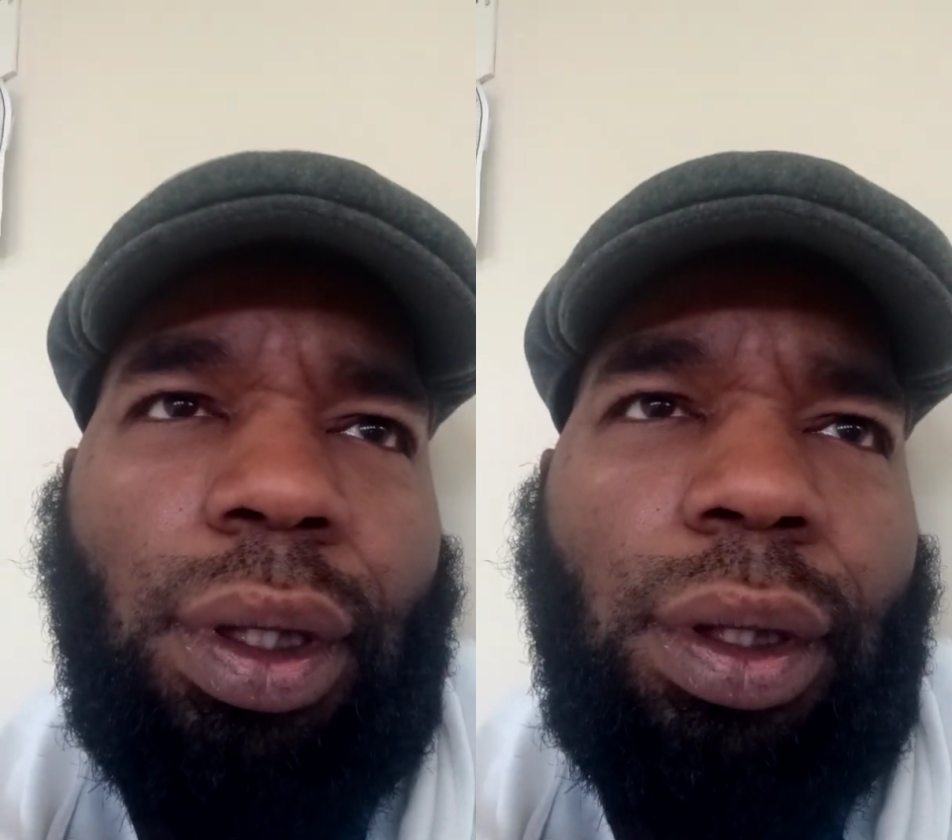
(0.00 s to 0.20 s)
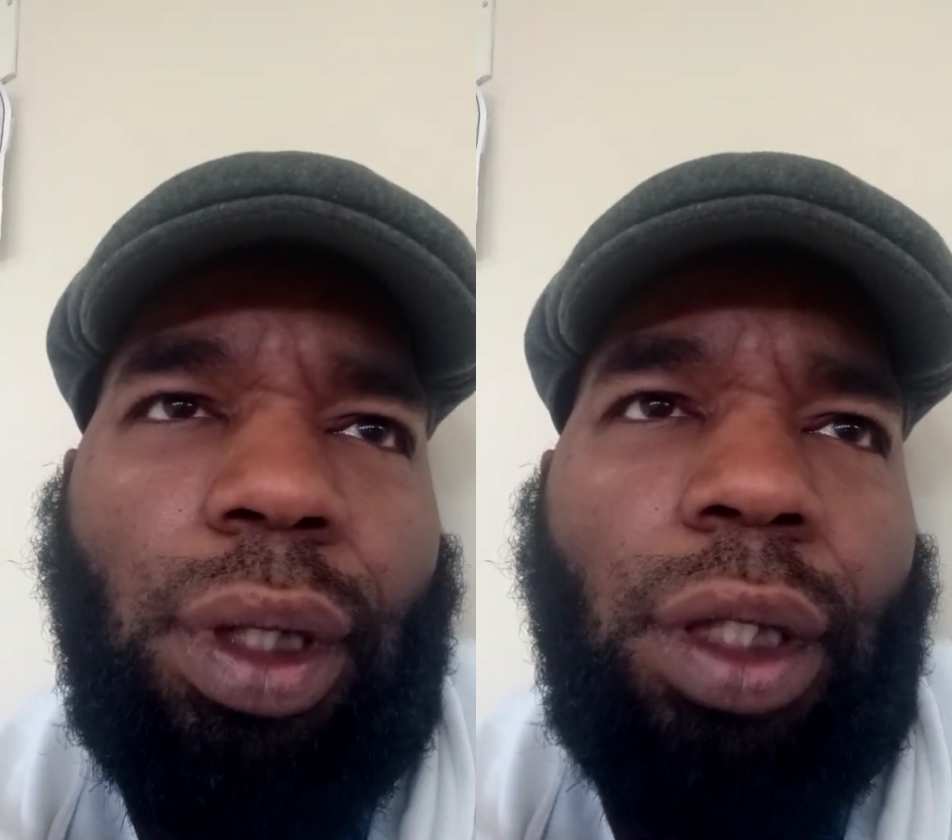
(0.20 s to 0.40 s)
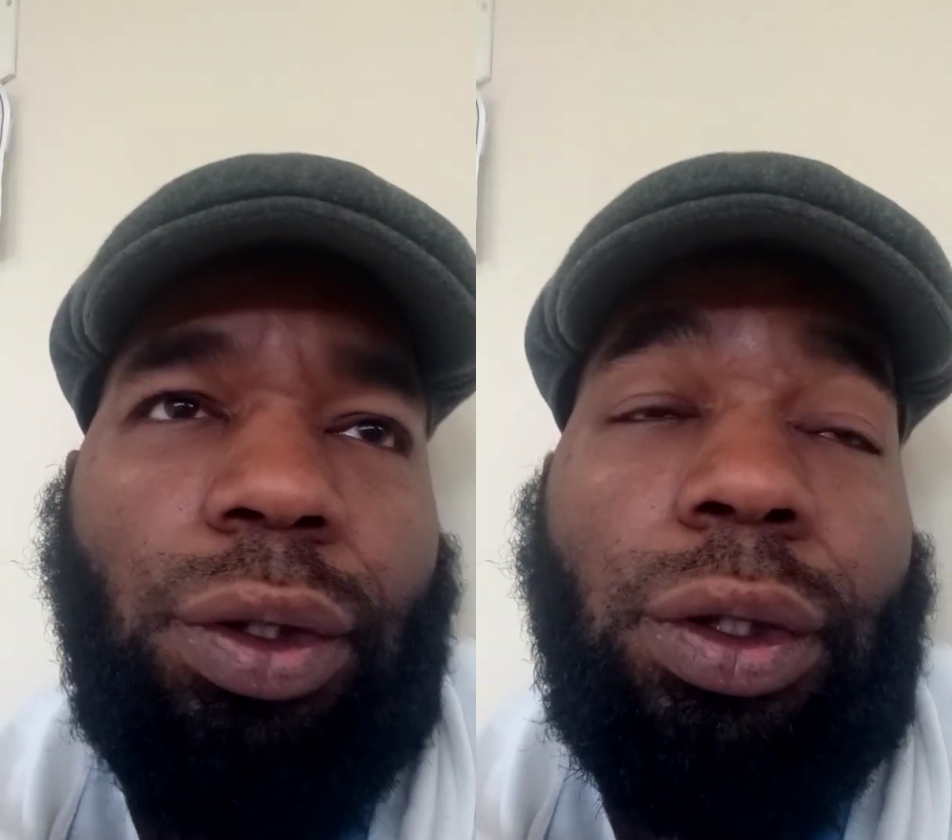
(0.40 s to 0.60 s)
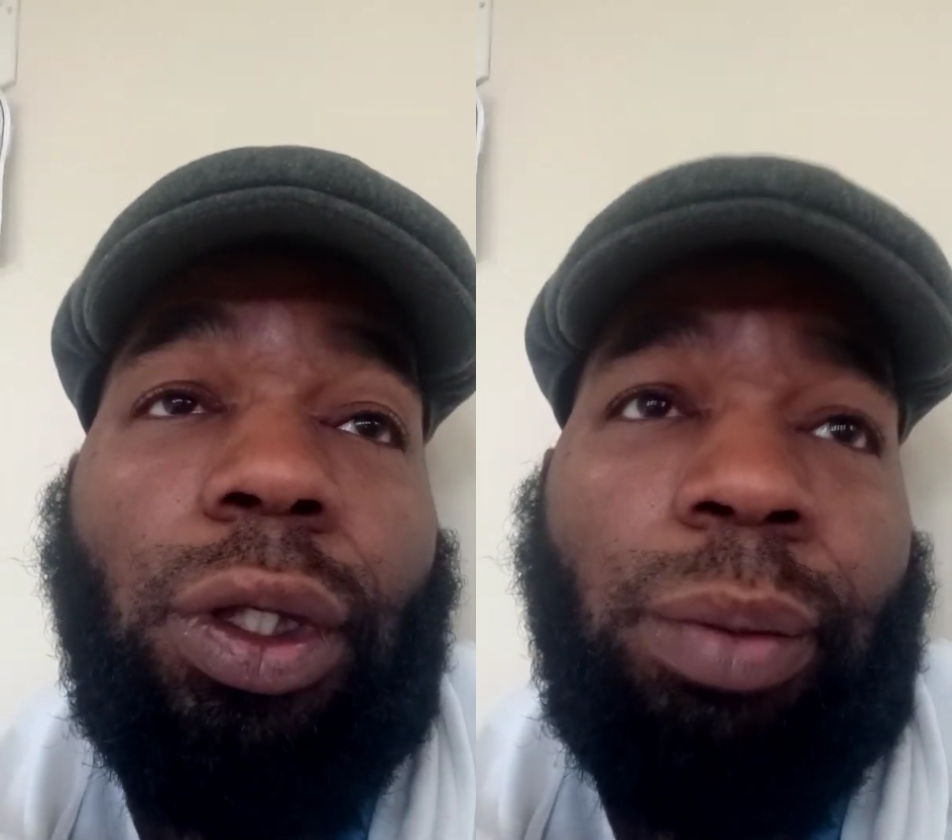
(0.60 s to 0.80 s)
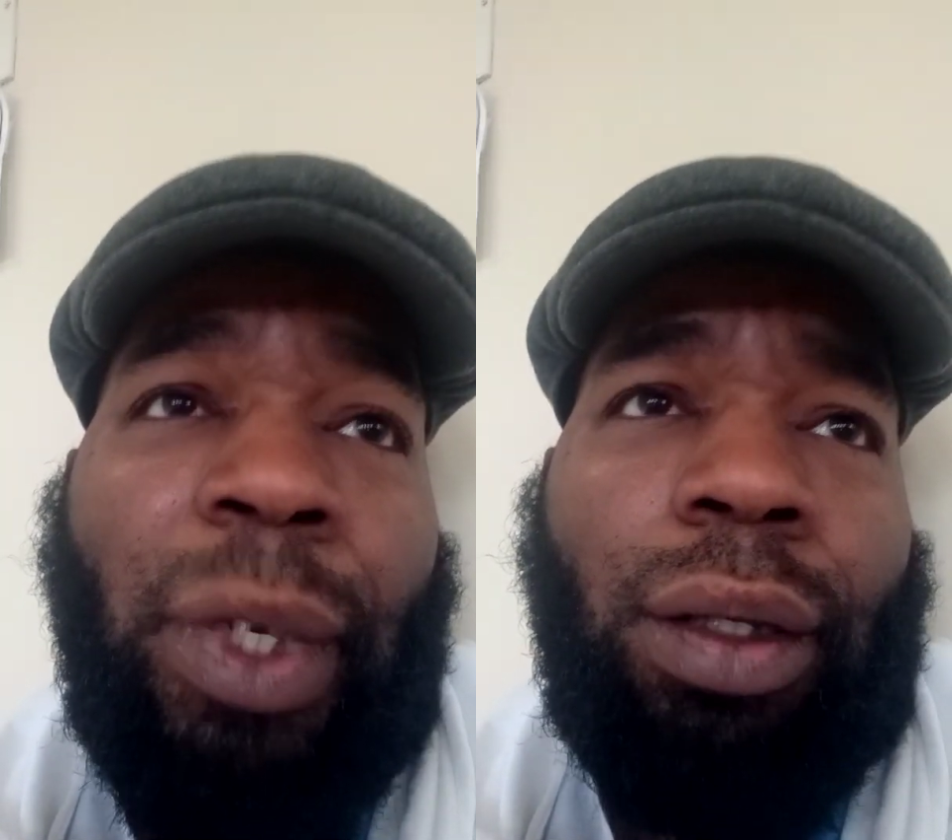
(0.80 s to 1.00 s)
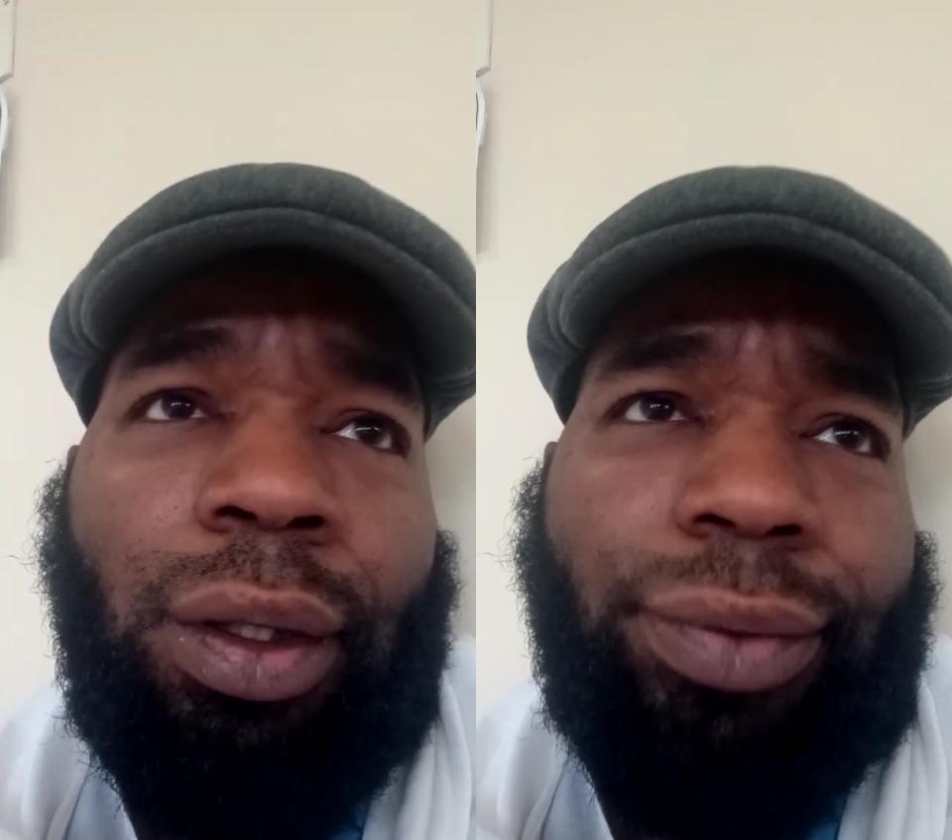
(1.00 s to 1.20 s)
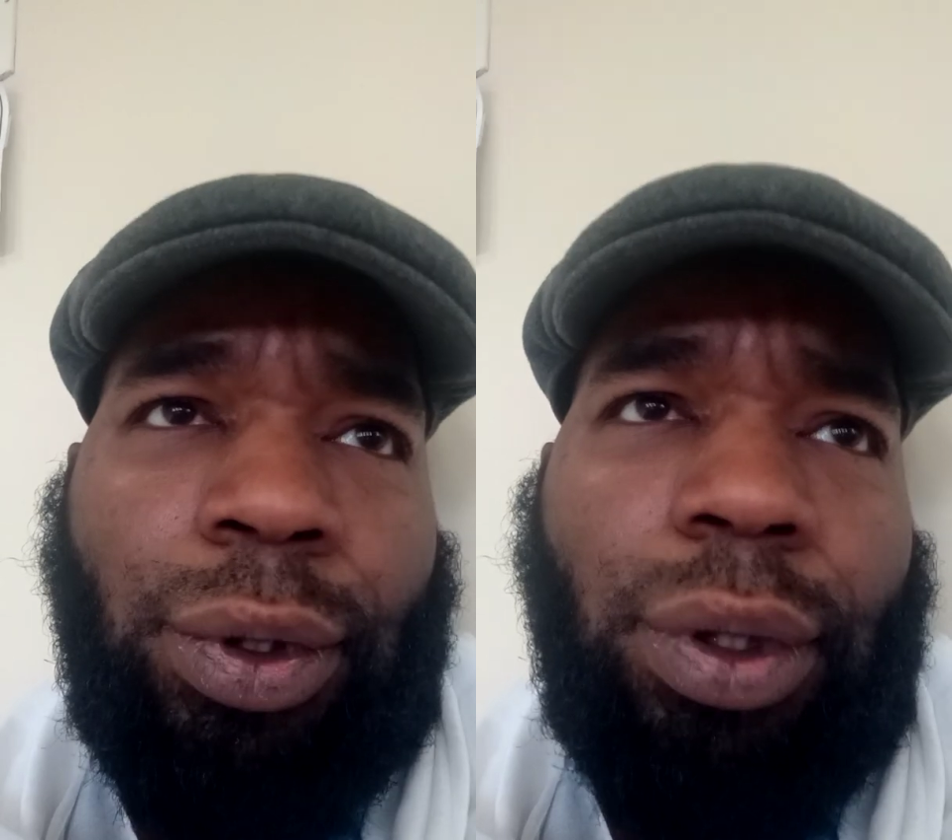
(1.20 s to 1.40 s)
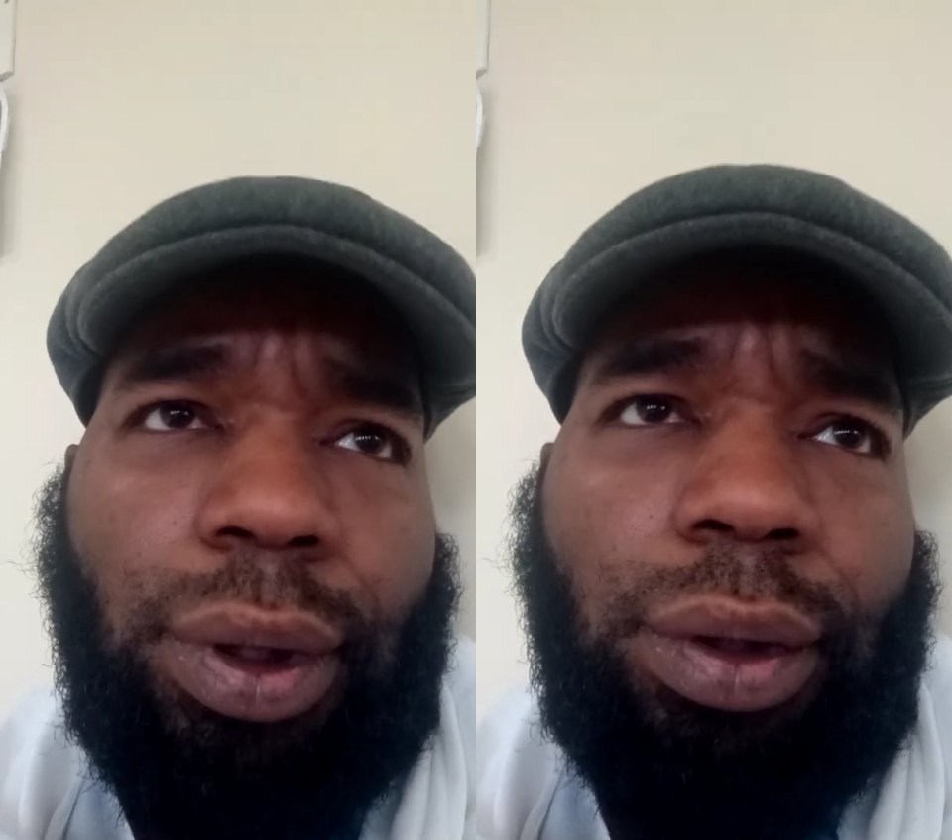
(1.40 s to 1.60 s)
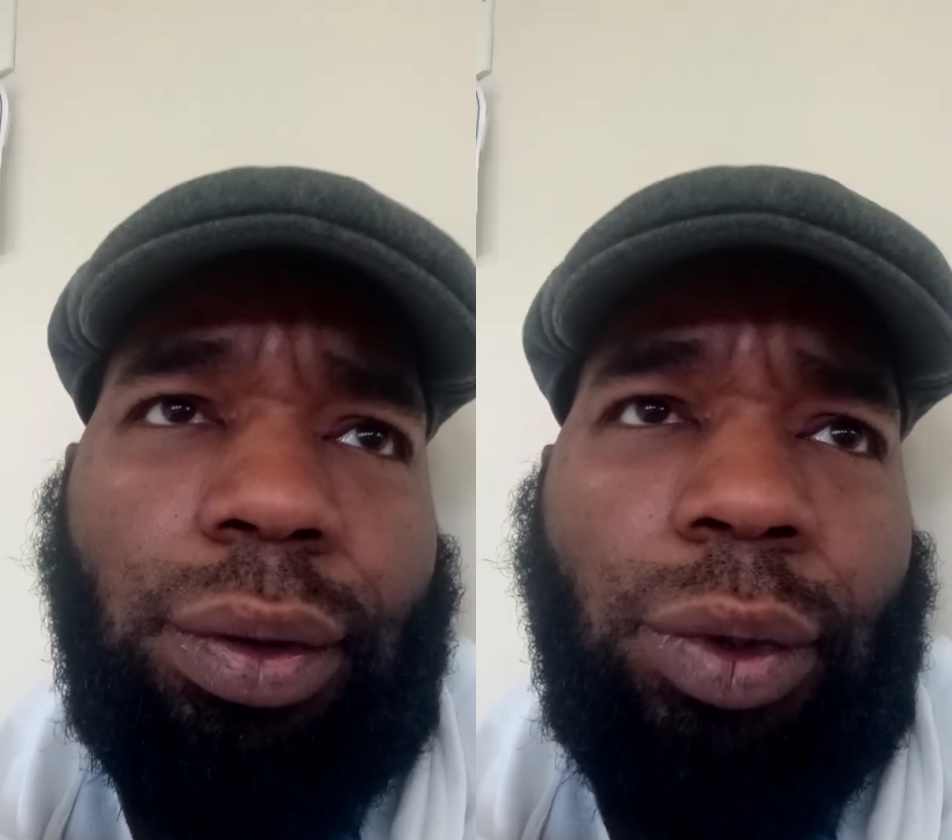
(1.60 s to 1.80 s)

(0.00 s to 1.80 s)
Okay. Do you know the Battle of Uhud,